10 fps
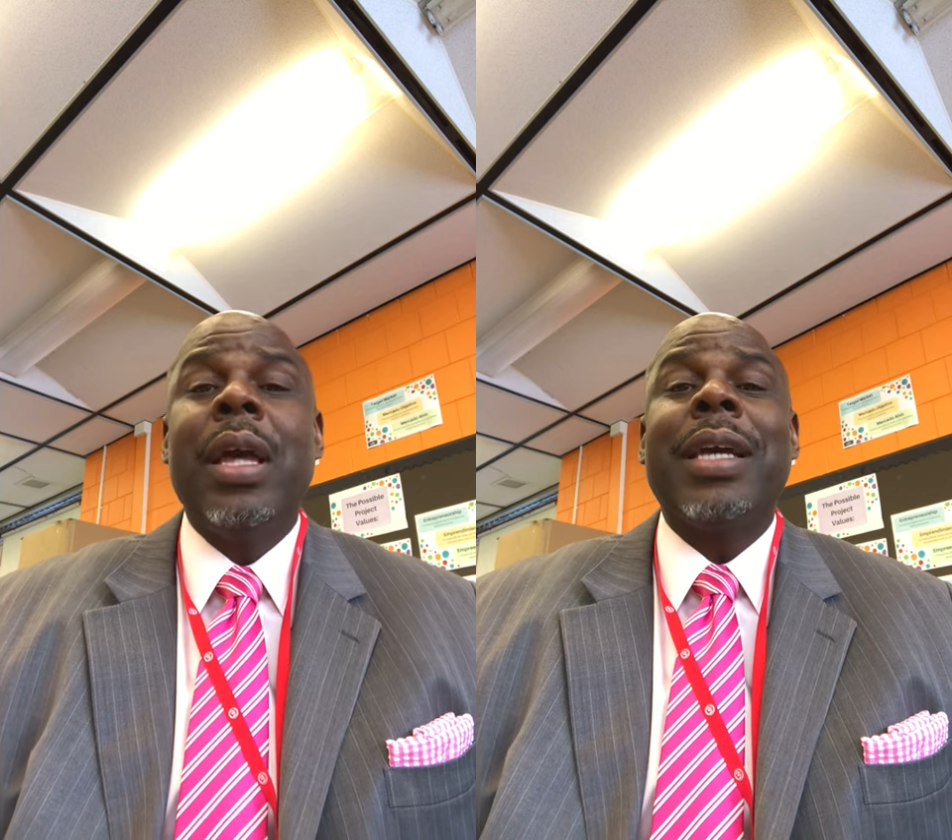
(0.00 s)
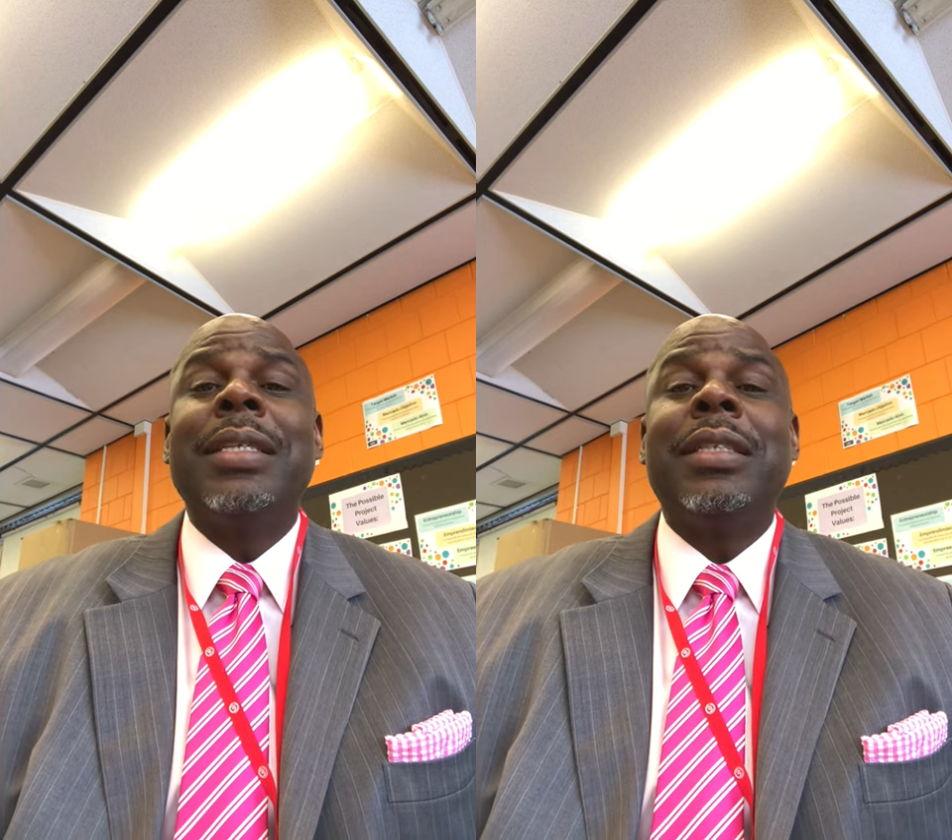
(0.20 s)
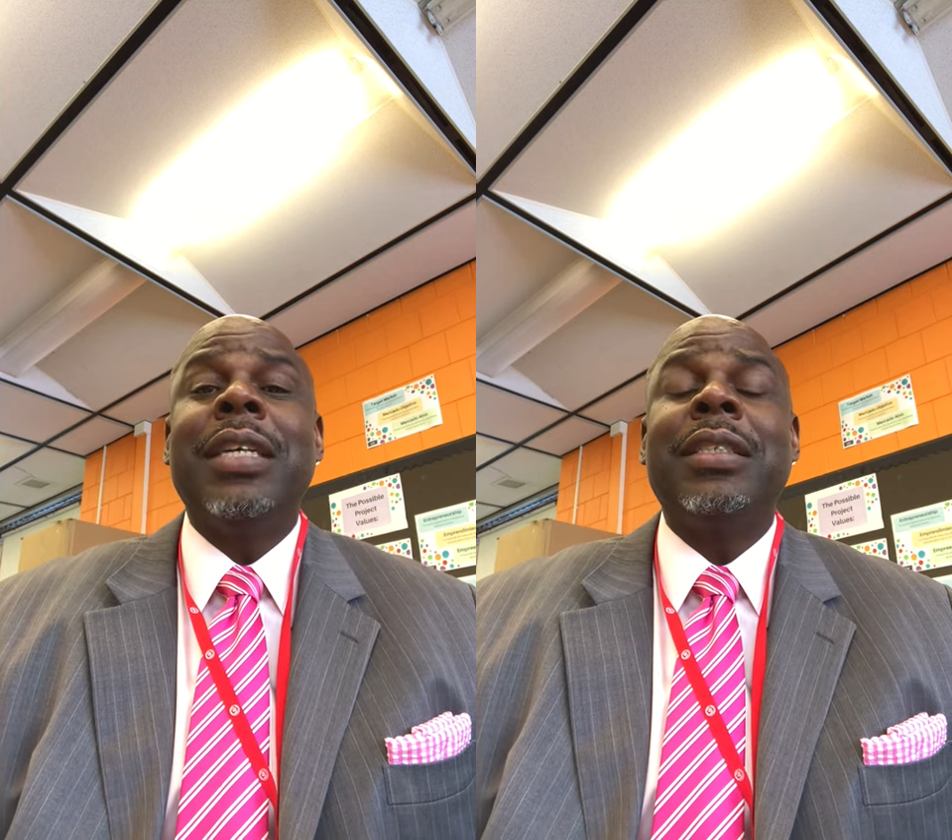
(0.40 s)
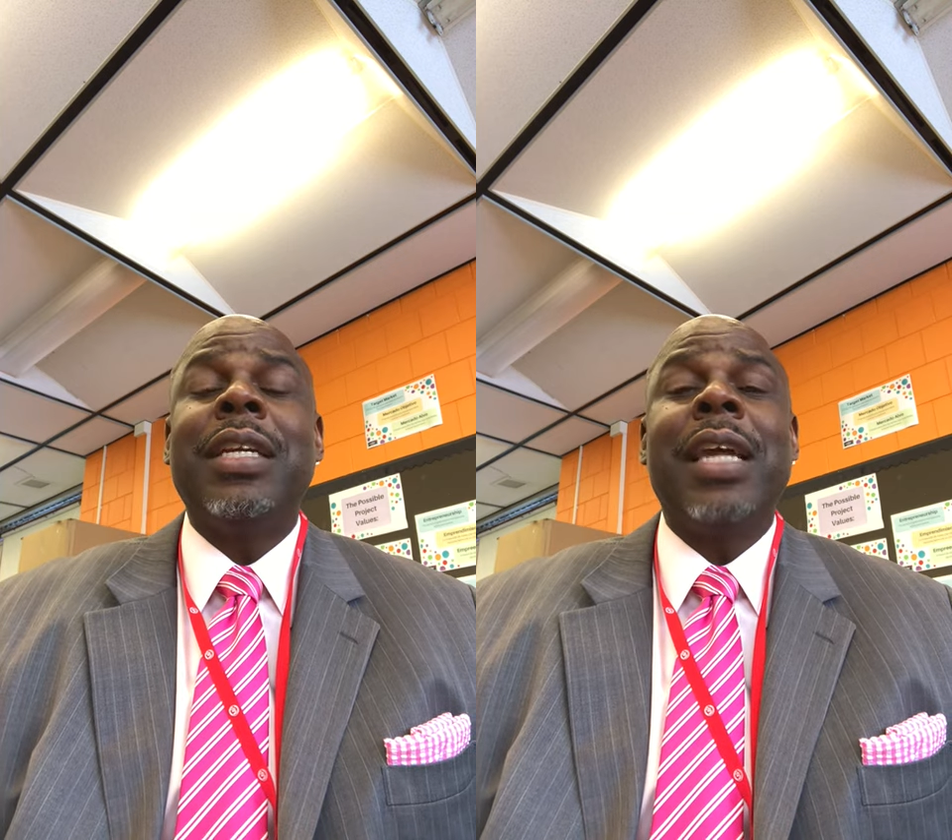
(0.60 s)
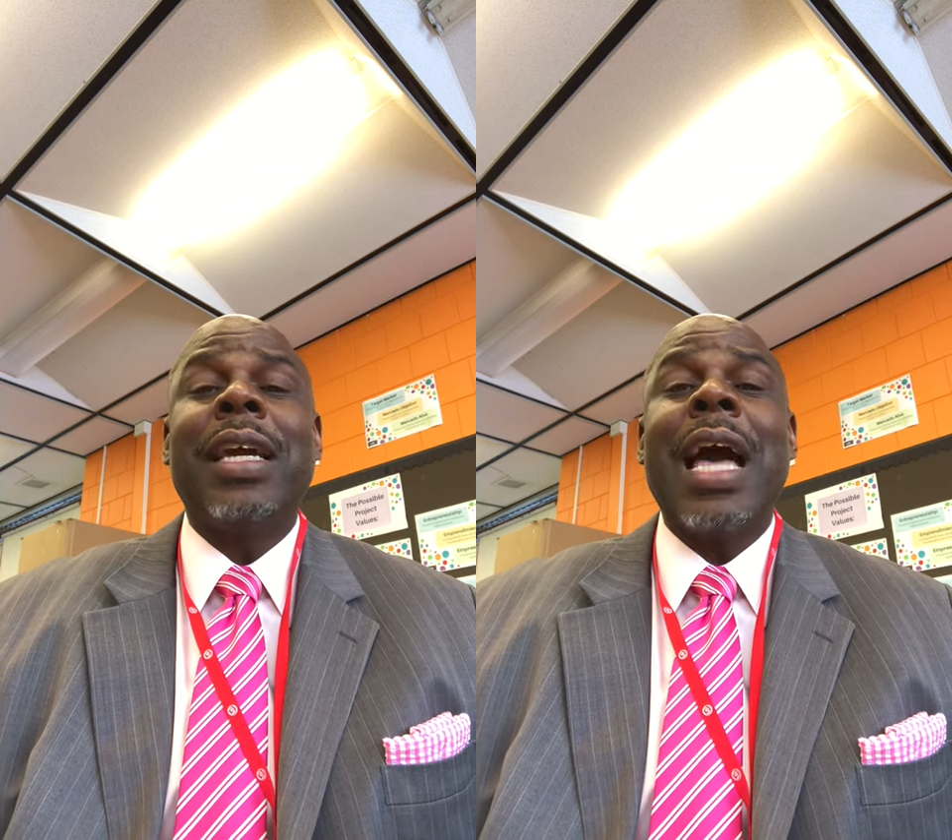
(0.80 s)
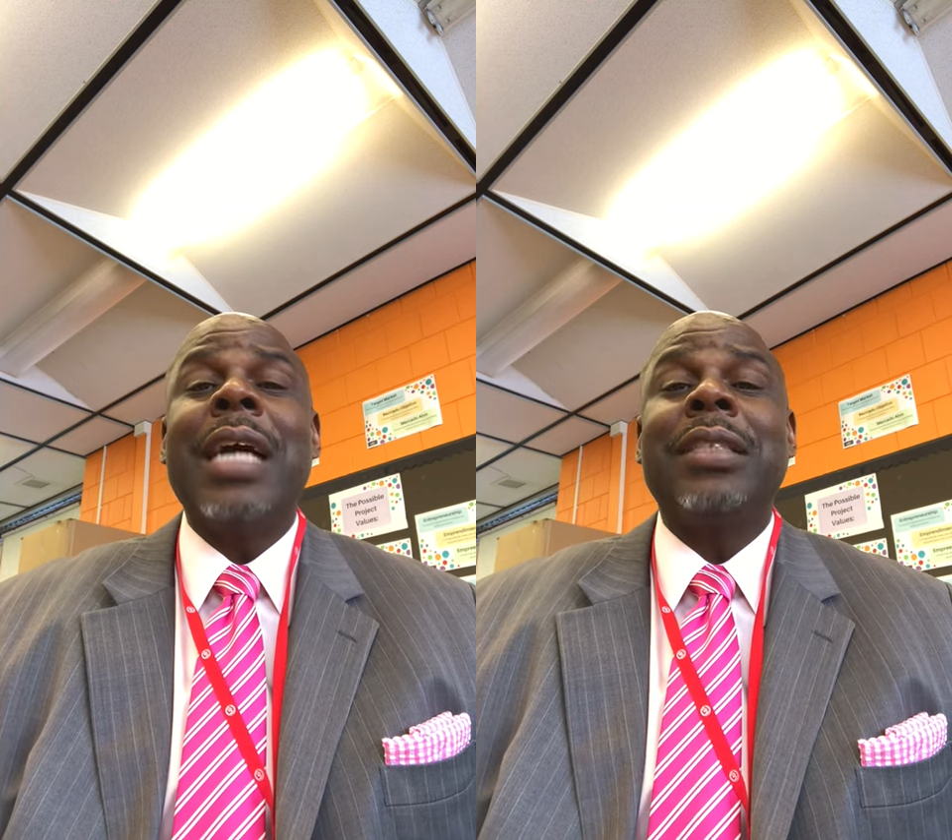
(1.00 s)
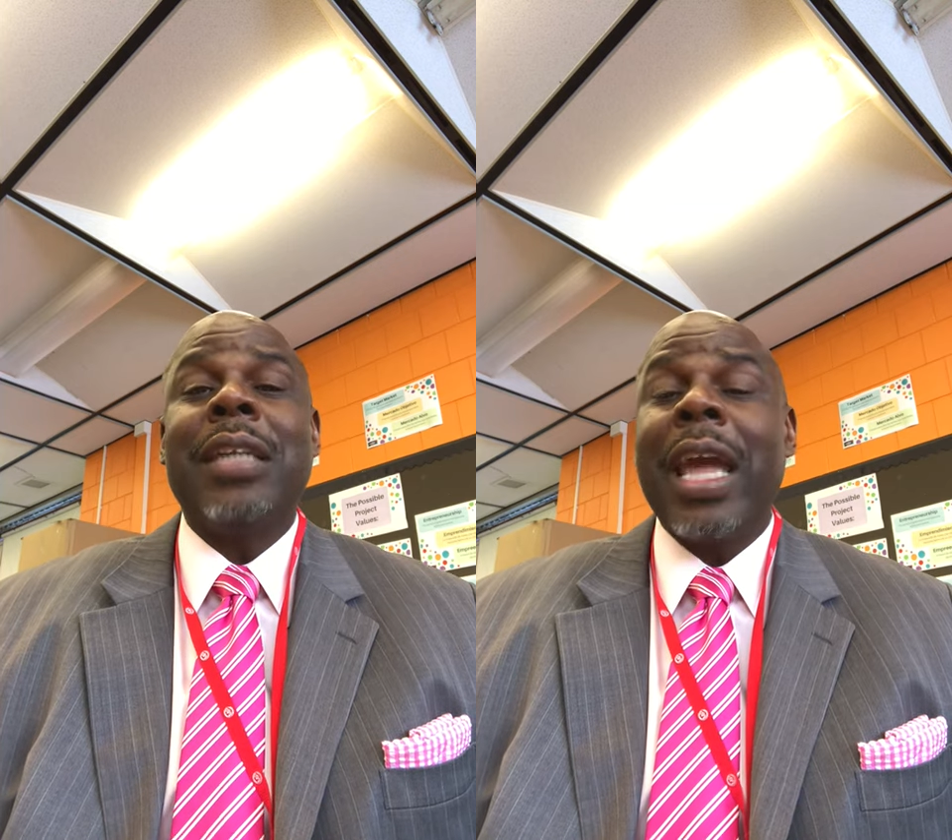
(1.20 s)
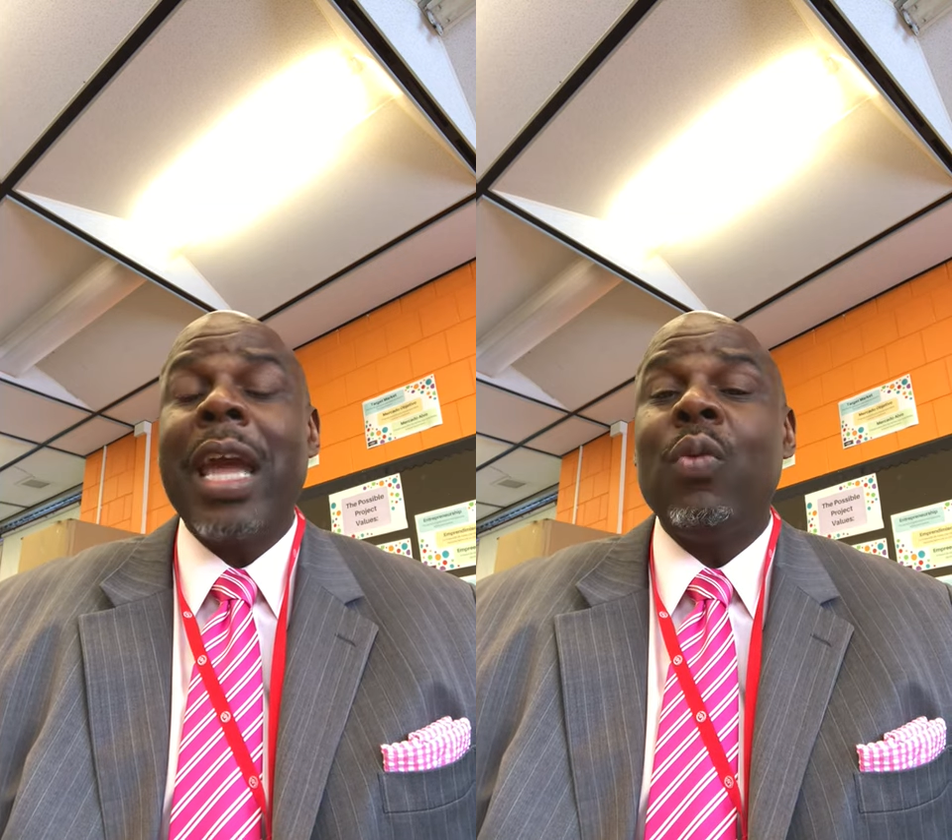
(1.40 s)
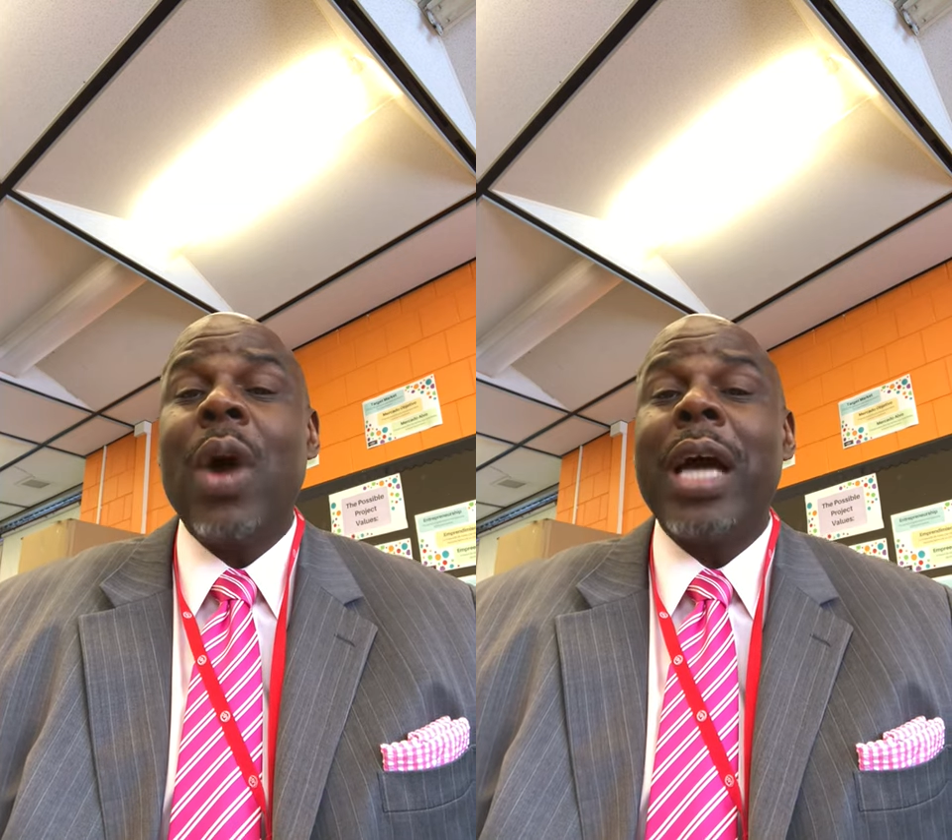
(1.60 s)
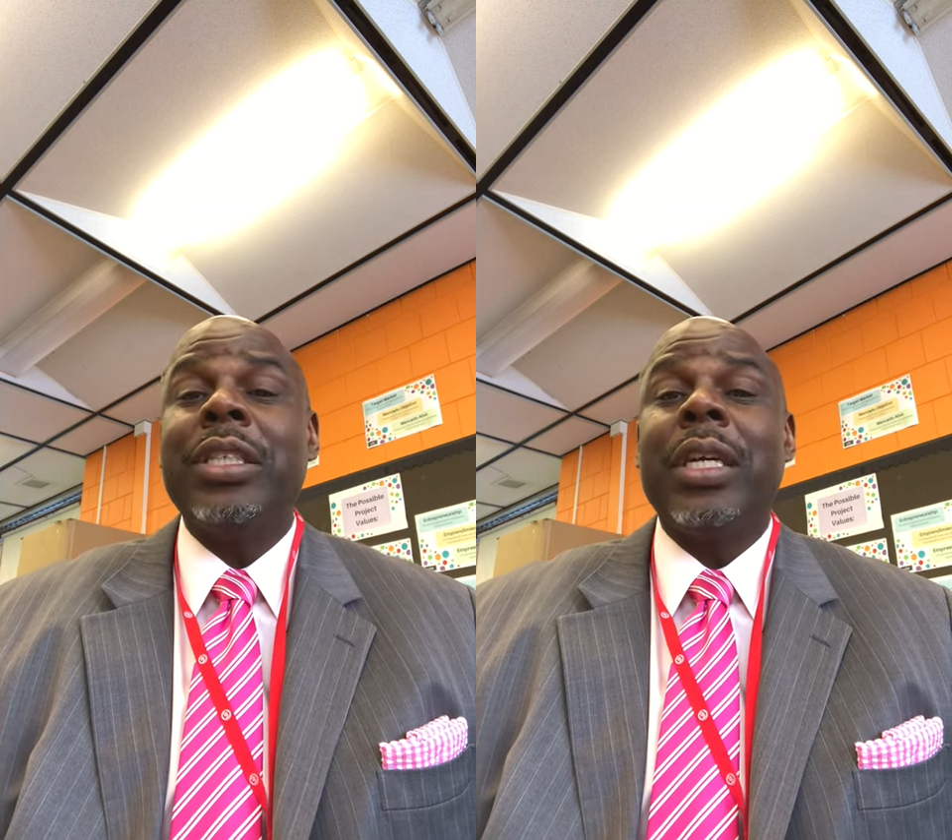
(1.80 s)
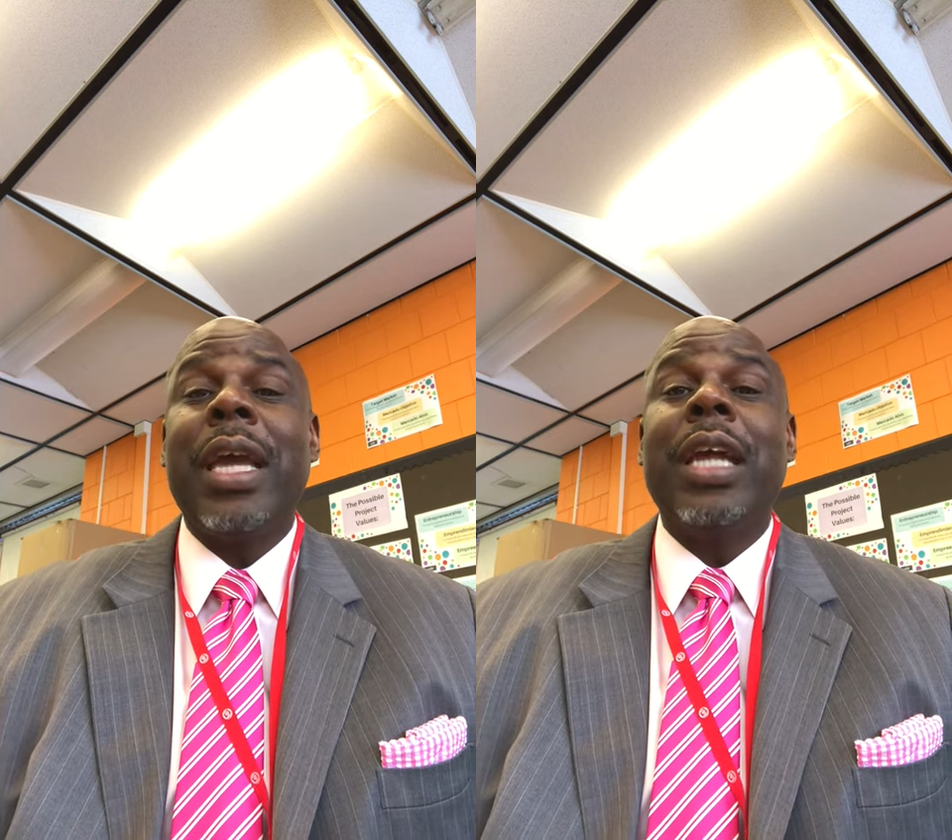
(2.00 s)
consistent and constant hand washing